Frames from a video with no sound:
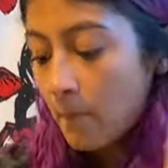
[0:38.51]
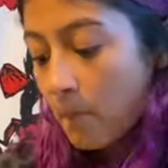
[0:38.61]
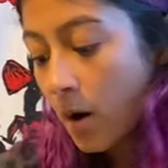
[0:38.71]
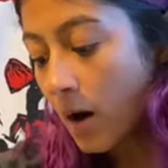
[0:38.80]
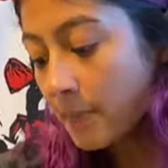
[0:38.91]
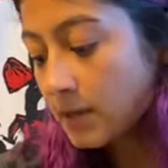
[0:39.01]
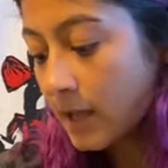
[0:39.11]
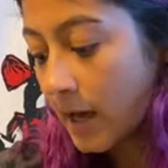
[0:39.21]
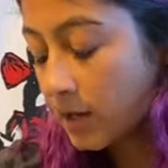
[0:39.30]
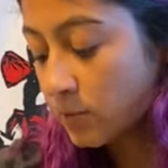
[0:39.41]
Mom and
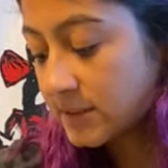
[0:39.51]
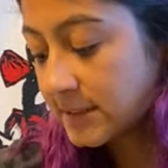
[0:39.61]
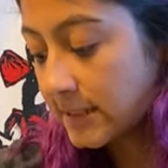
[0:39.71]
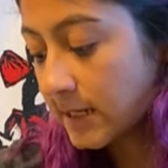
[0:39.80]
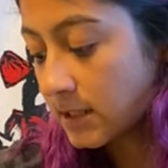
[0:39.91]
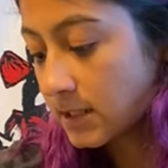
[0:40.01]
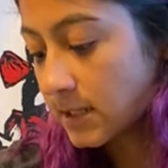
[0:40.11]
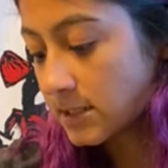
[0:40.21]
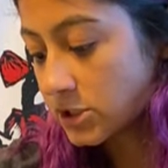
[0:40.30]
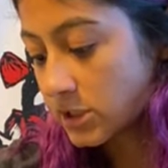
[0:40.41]
Nan were sitting in the
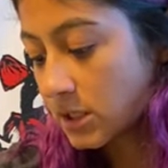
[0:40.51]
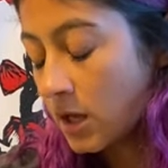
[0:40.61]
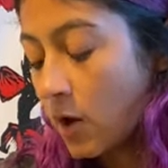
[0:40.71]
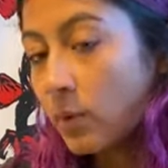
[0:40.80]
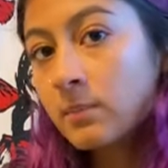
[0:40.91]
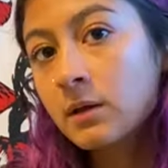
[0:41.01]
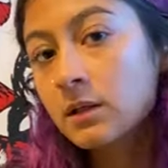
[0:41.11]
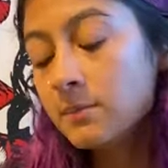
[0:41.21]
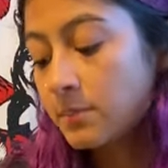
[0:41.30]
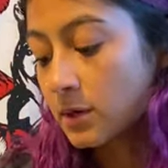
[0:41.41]
kitchen when
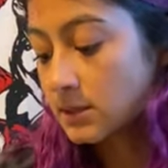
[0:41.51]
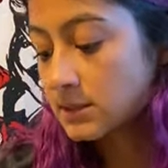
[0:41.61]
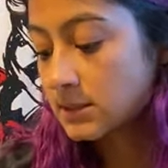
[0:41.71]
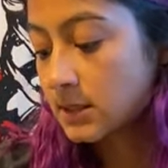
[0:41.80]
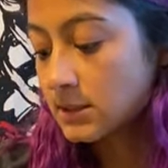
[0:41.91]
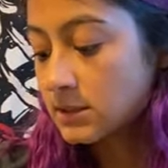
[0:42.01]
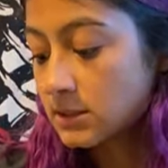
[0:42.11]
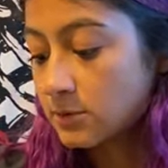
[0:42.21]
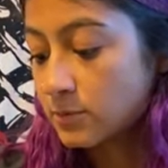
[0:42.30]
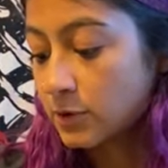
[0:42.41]
Millie burst into
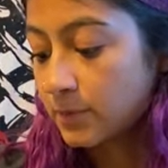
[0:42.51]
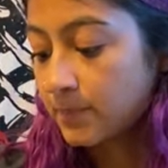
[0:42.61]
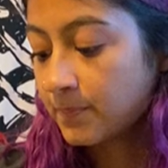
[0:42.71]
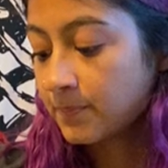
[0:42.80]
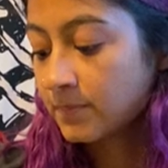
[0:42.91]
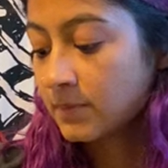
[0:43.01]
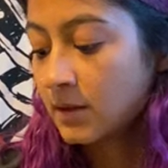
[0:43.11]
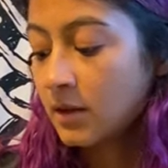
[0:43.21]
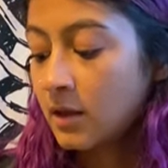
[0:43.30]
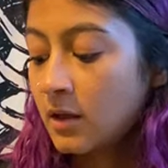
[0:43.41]
the room.
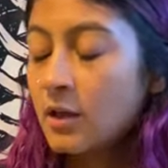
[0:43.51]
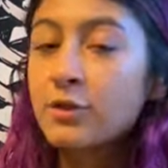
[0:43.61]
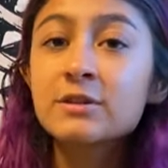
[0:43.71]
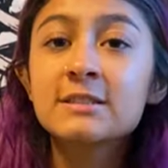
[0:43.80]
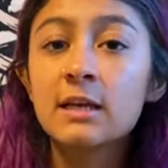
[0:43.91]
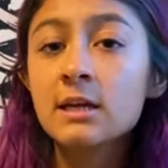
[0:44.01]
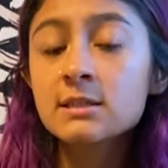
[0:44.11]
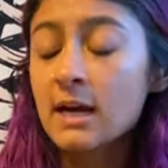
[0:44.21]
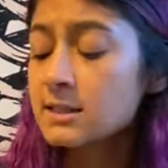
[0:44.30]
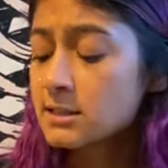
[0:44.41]
"They're saying
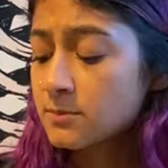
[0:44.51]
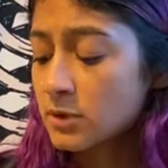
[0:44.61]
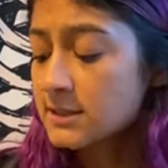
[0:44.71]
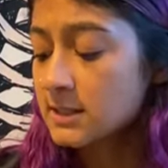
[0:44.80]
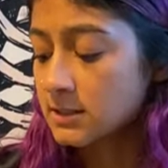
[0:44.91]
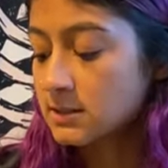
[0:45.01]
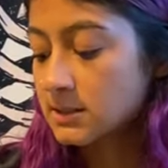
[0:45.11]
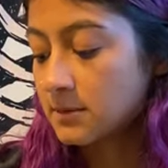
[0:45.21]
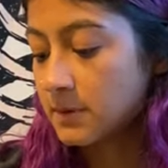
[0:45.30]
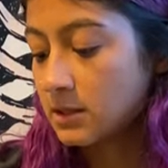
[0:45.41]
Dad's in prison,"
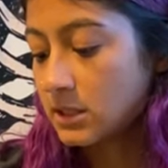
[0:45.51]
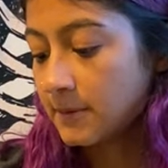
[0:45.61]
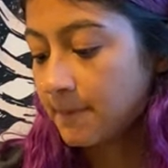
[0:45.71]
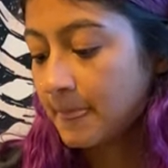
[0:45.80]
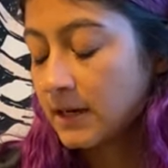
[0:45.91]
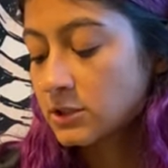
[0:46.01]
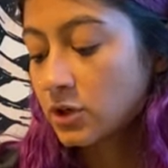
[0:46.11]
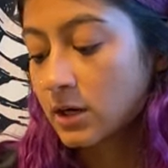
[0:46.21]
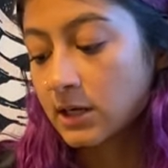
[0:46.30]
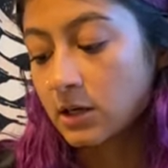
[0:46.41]
said Millie,
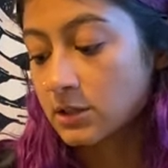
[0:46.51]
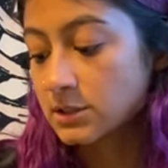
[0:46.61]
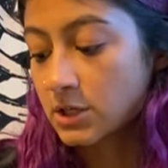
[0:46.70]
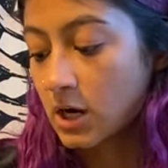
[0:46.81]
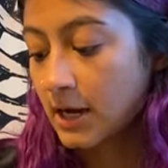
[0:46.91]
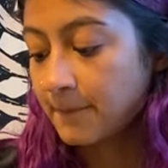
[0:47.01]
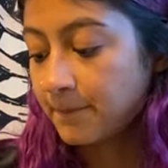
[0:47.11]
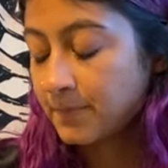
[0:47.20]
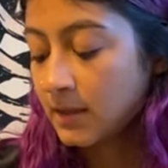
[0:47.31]
trying not to cry.